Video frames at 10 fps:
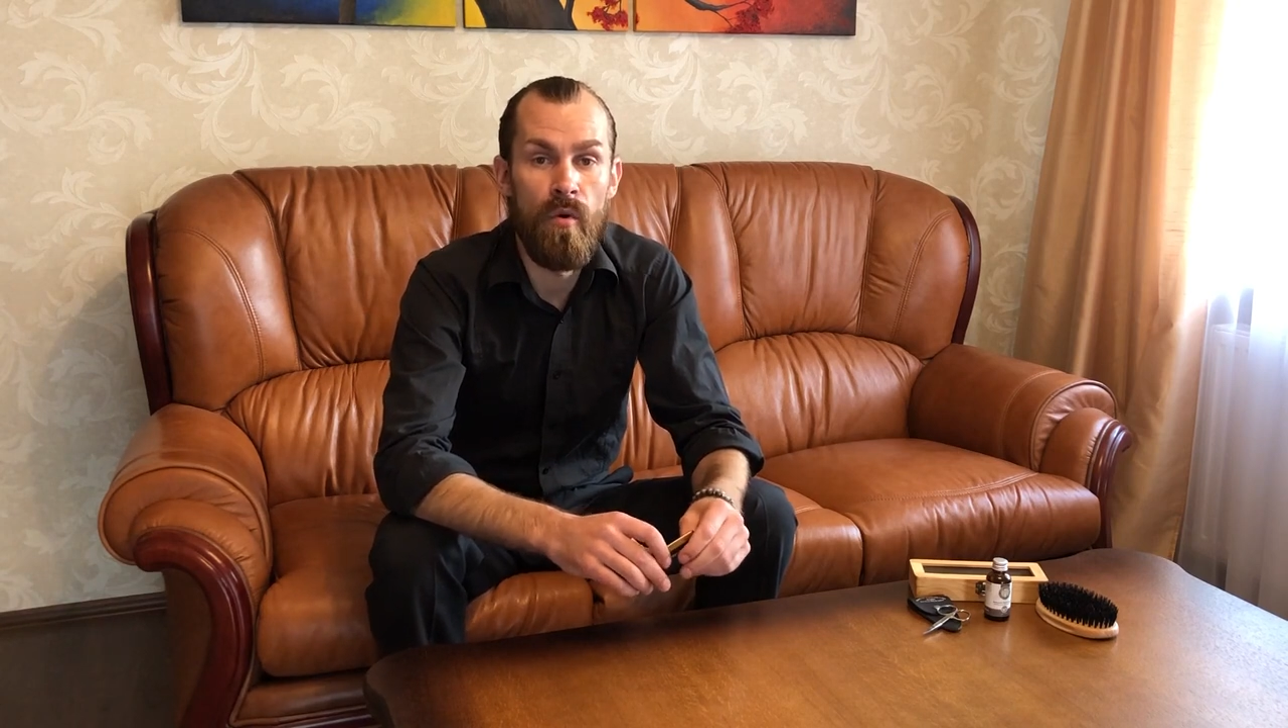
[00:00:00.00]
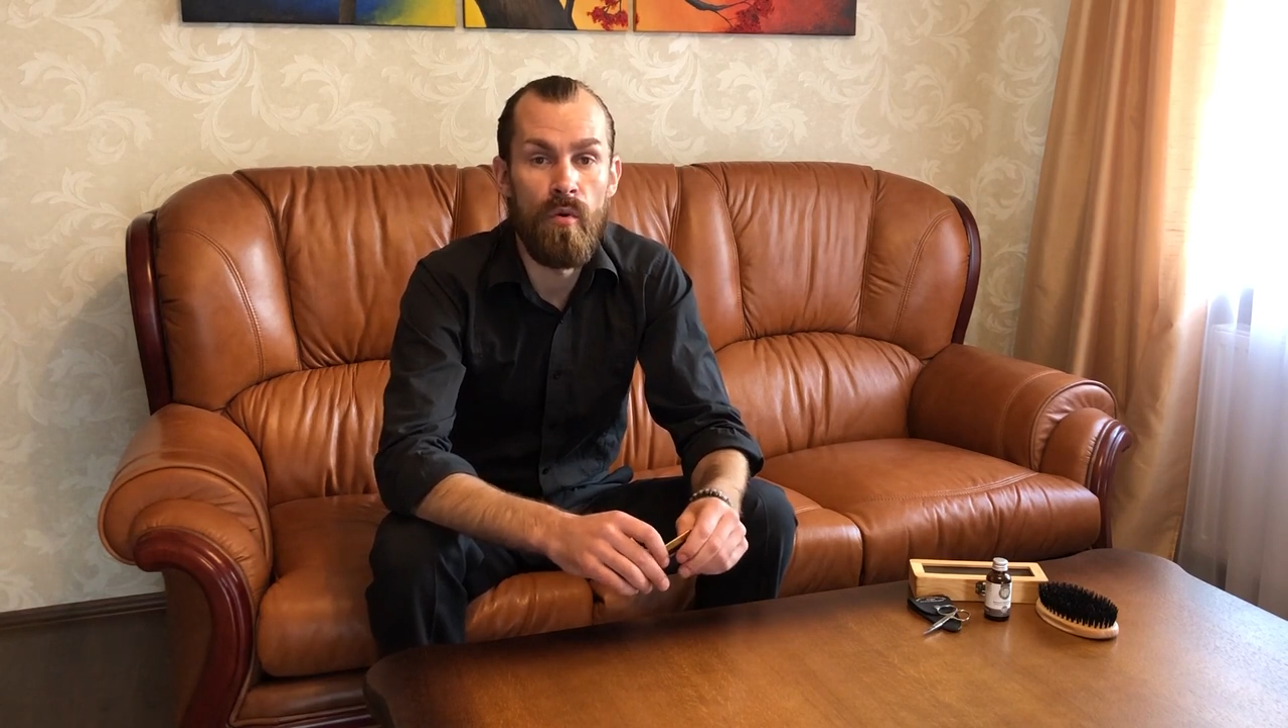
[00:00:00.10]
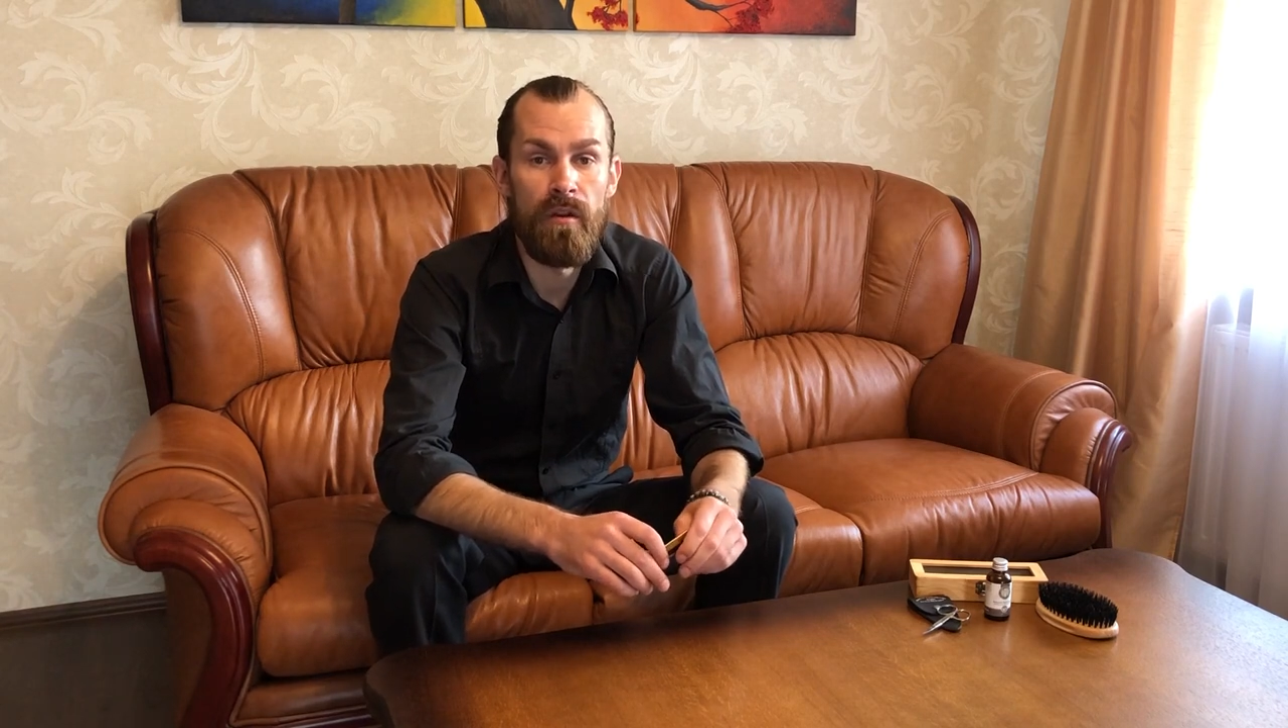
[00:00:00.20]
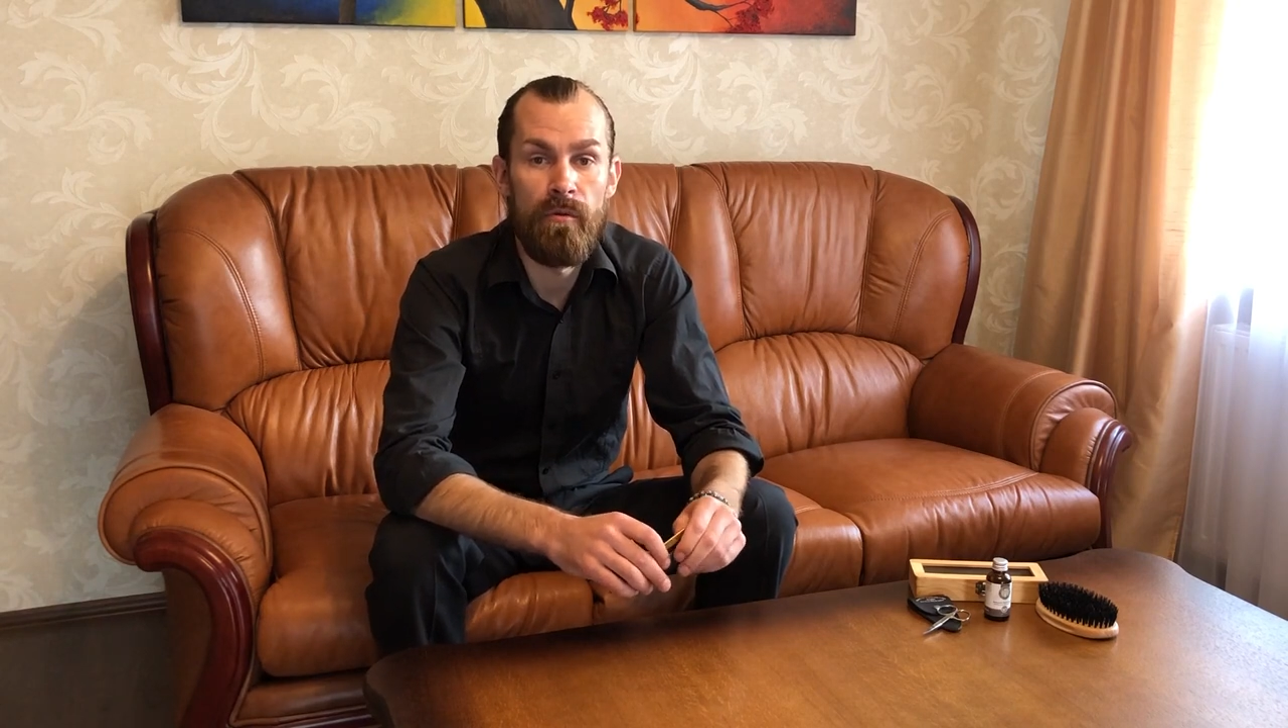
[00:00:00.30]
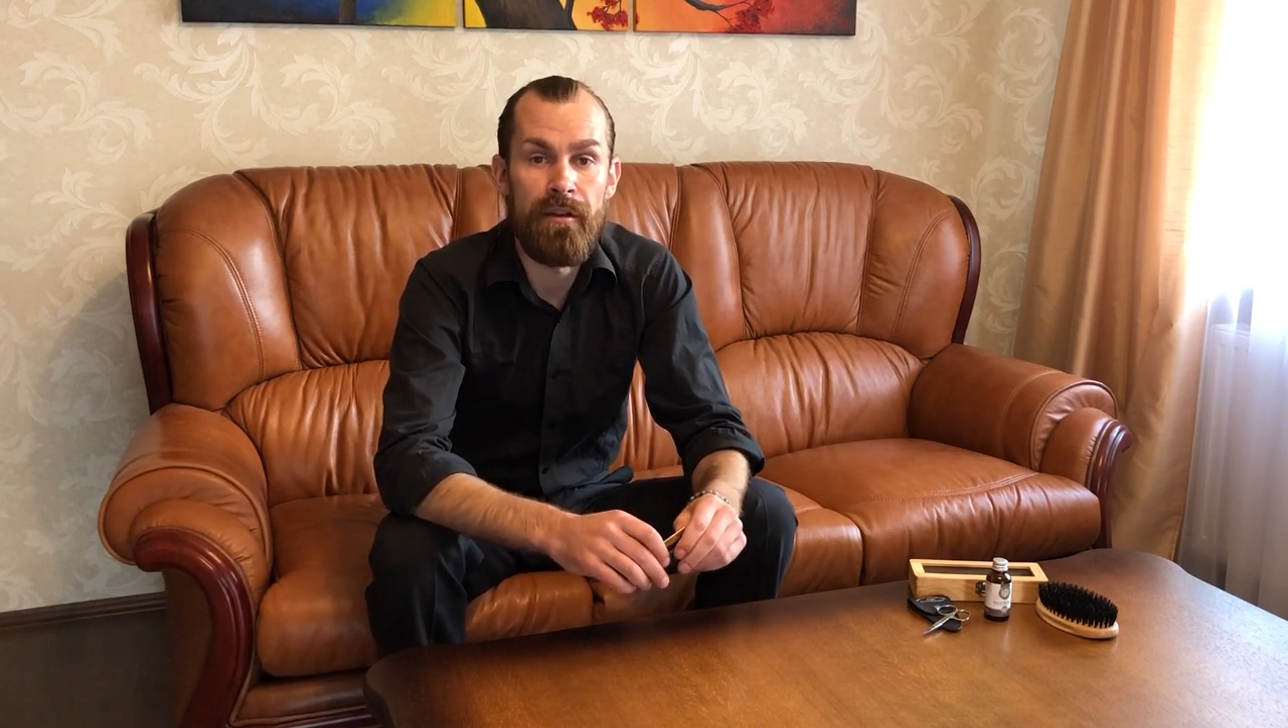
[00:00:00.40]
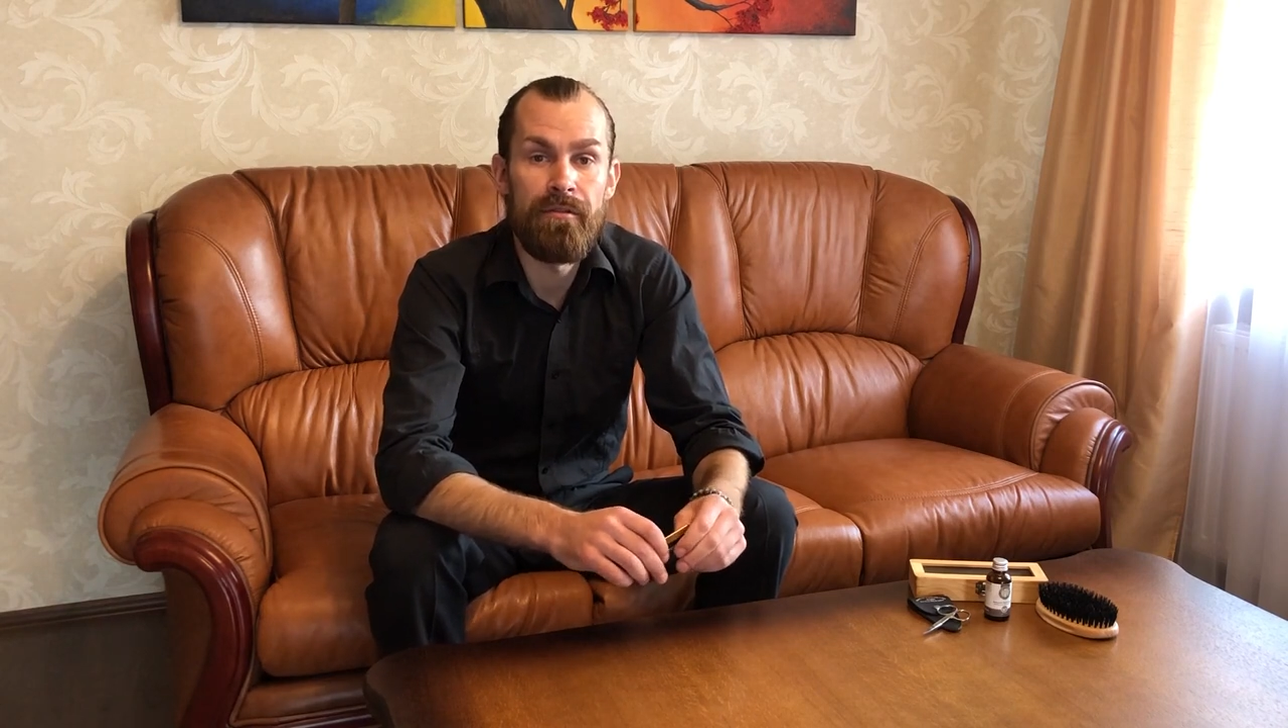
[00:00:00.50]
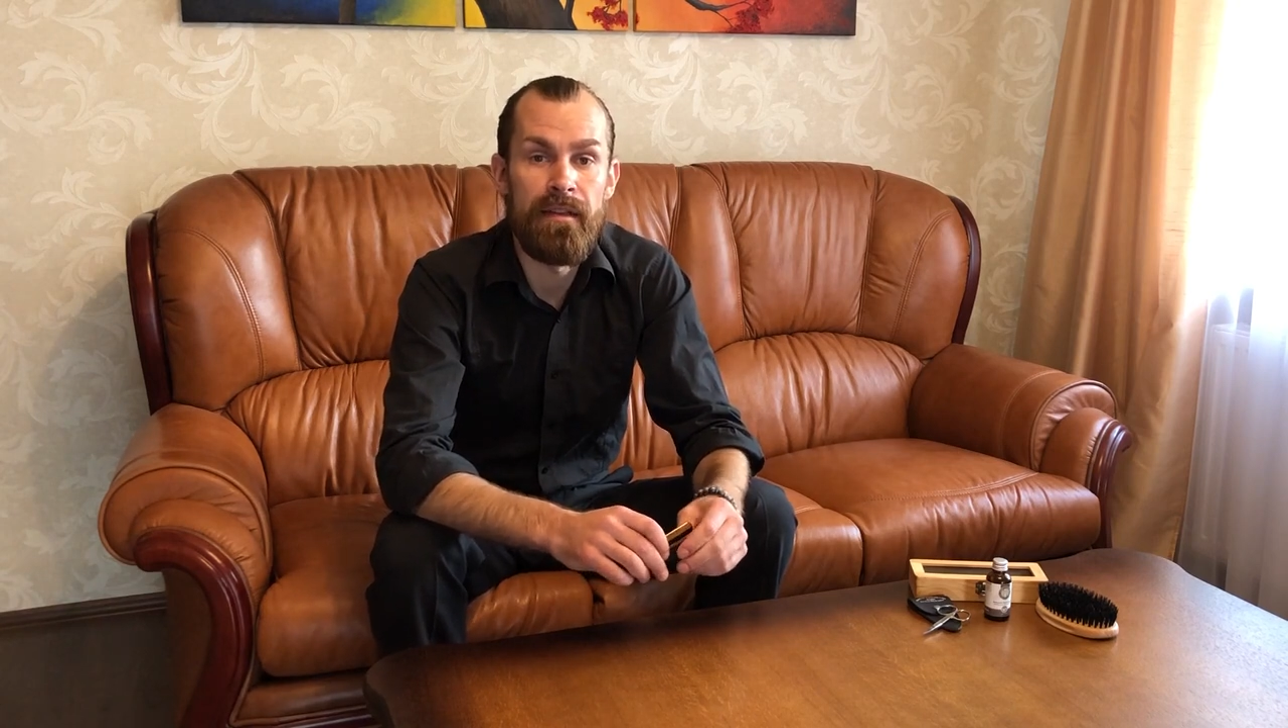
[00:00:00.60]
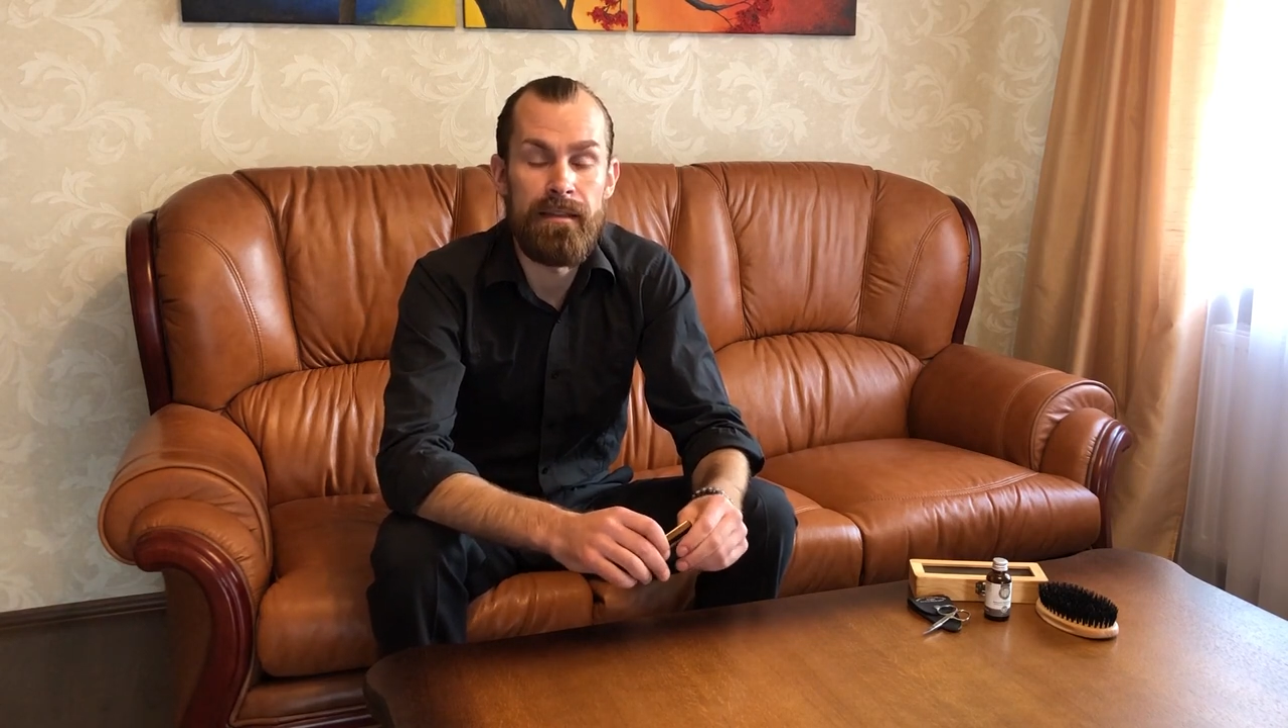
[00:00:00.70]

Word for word: all the way to the